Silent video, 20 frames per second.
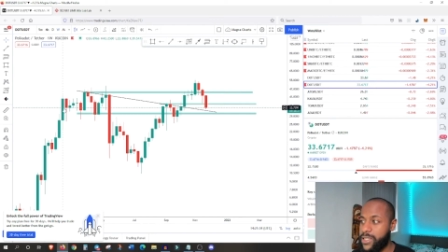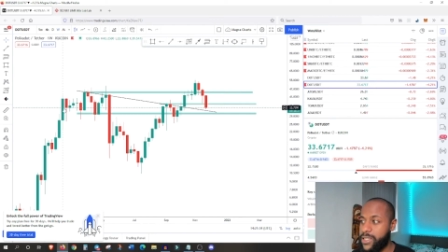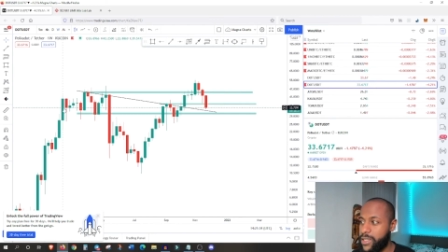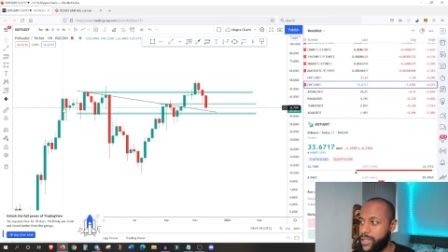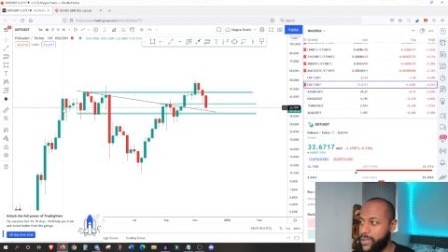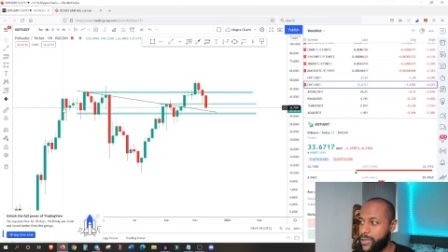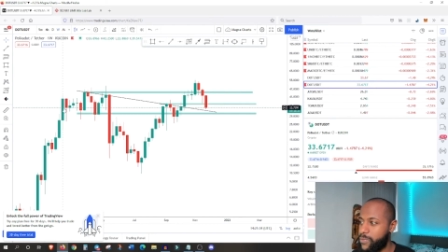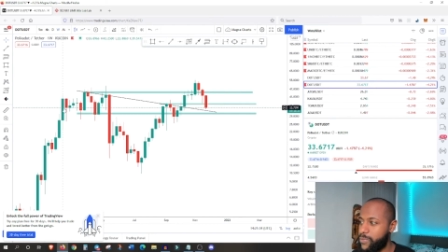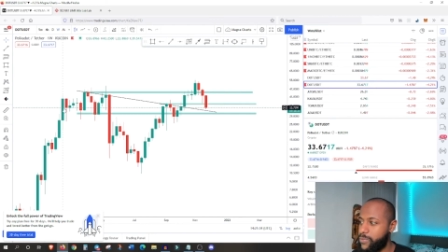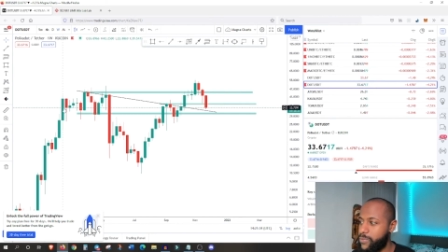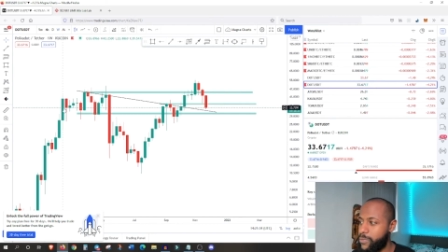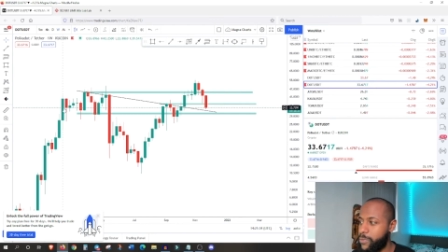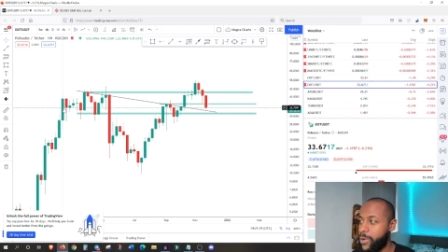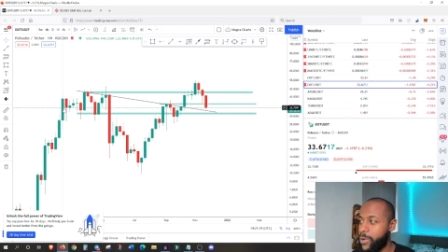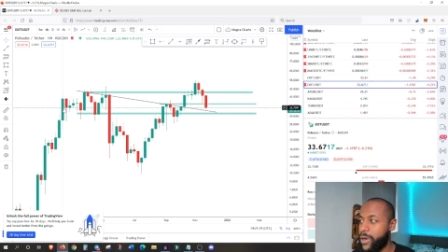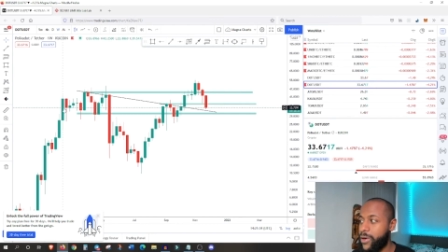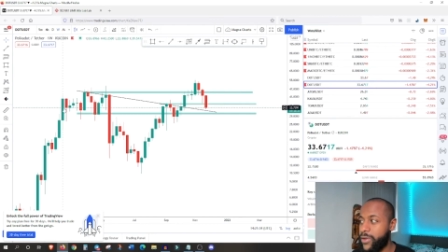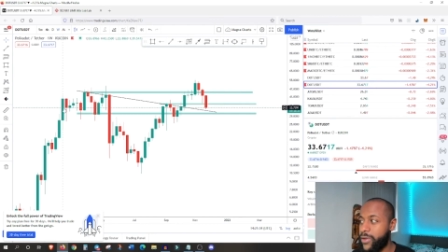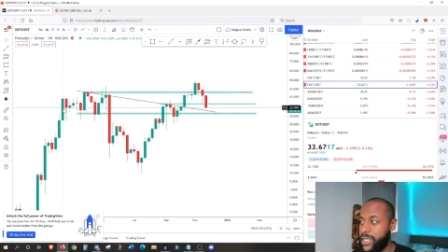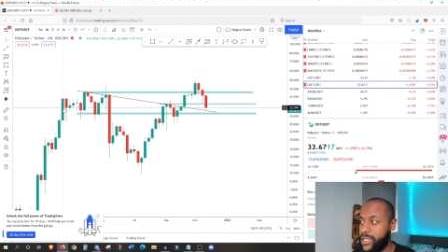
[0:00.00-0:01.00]
actually
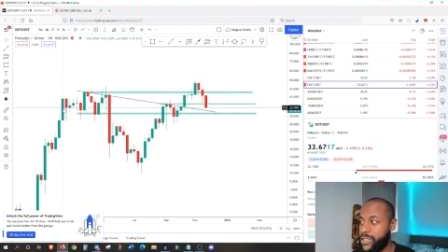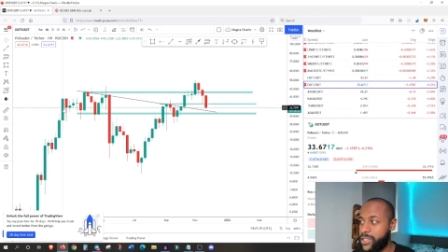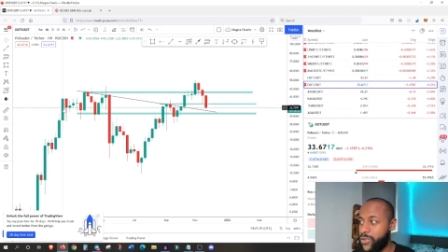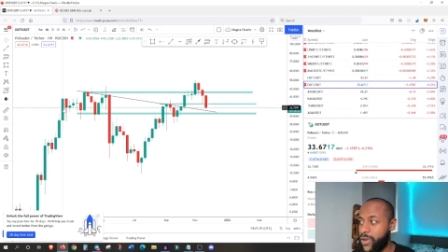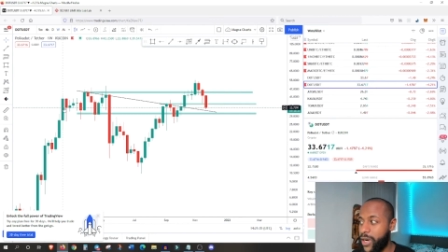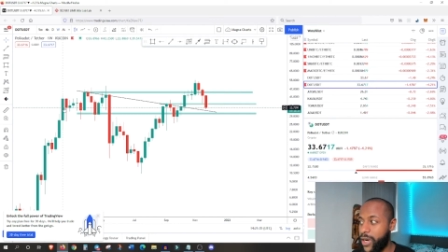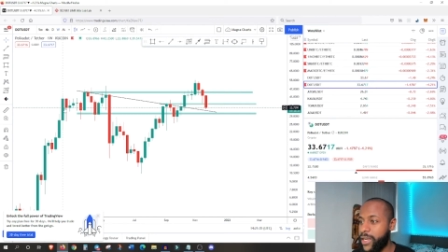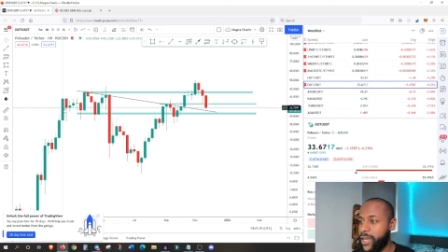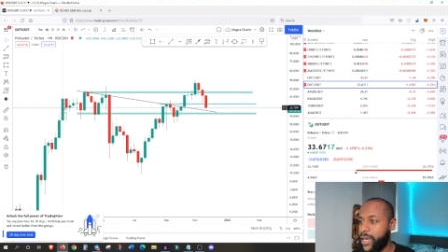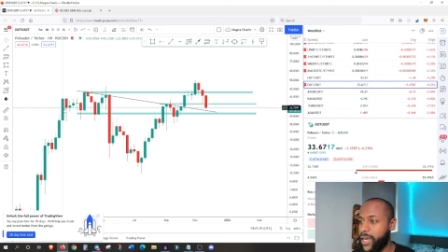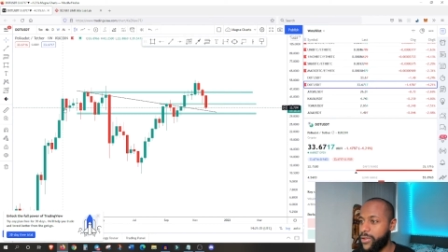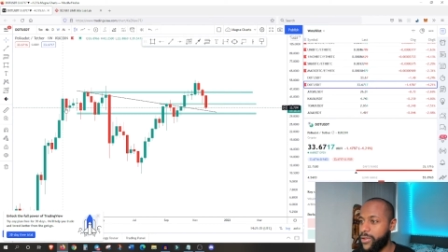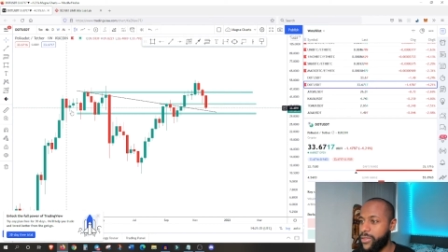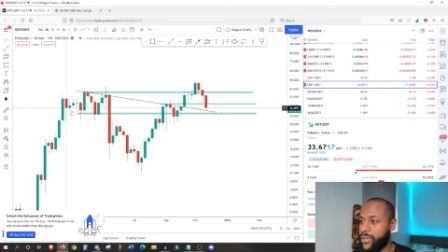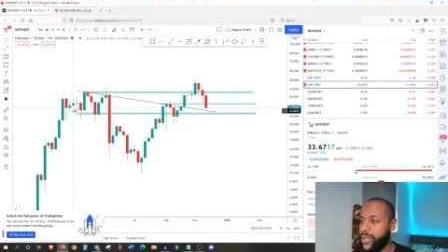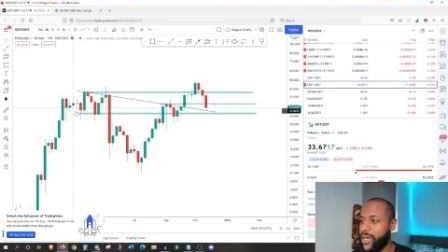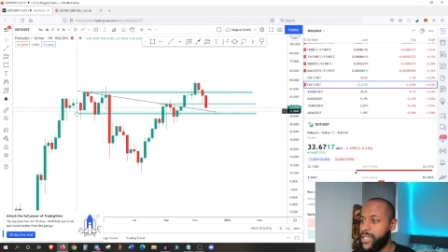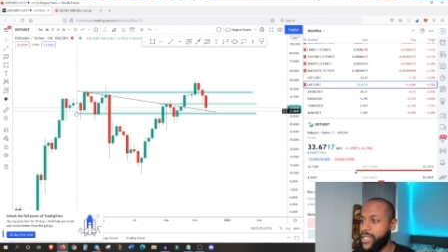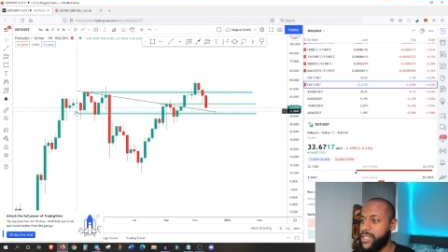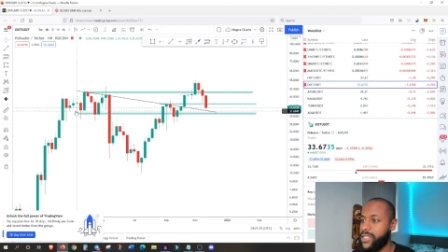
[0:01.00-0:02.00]
where it is right
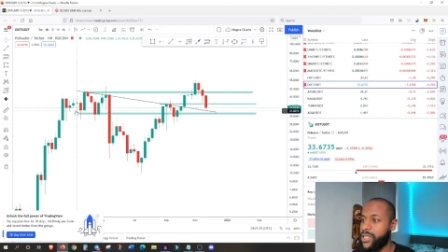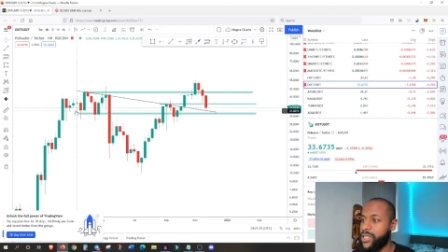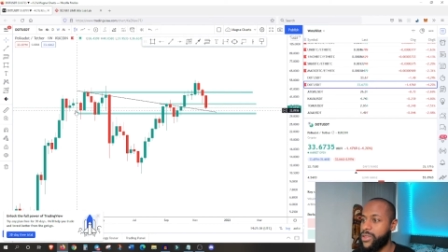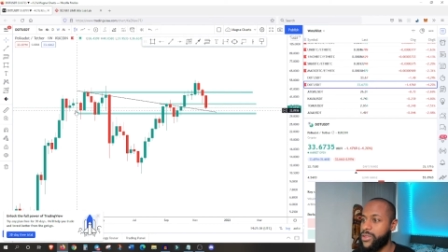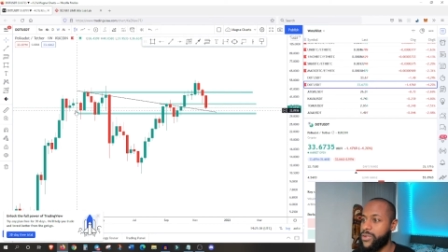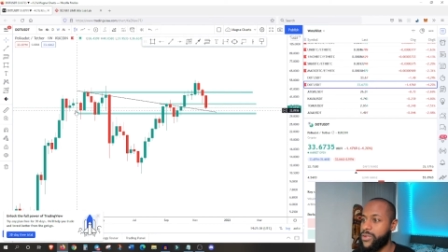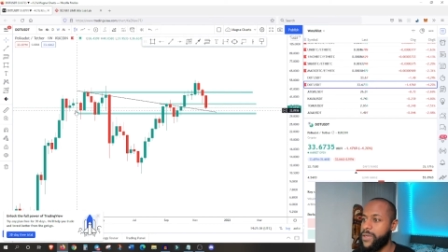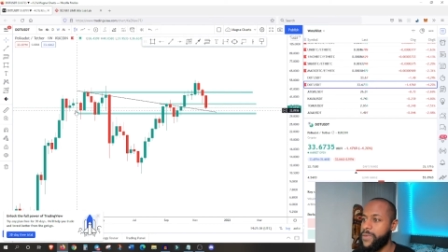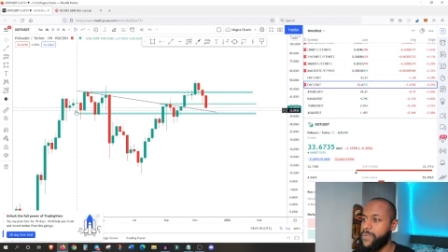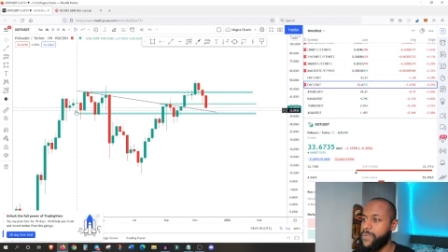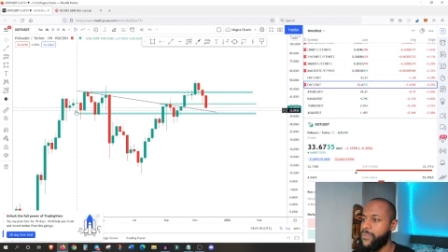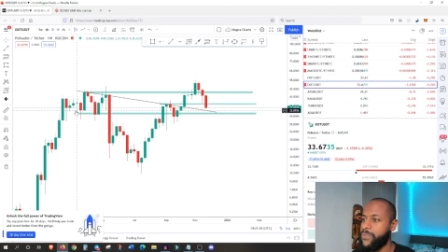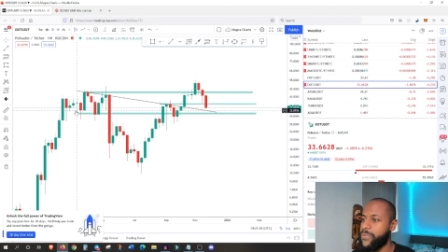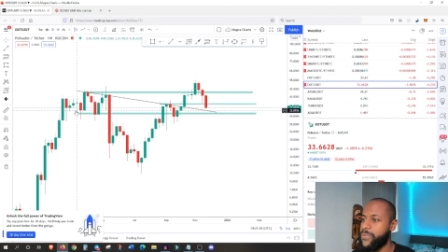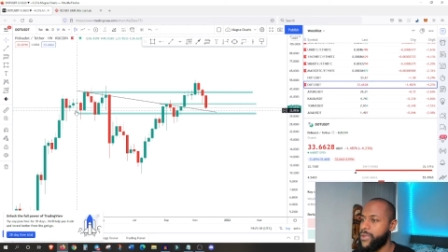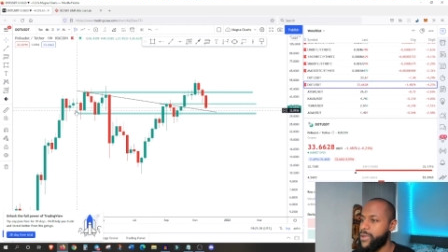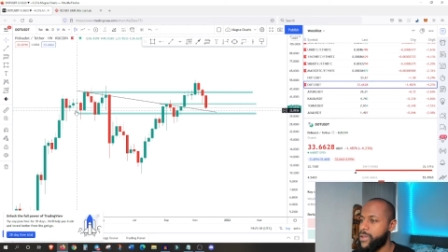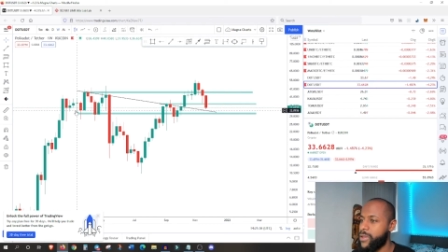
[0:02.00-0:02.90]
now, 33.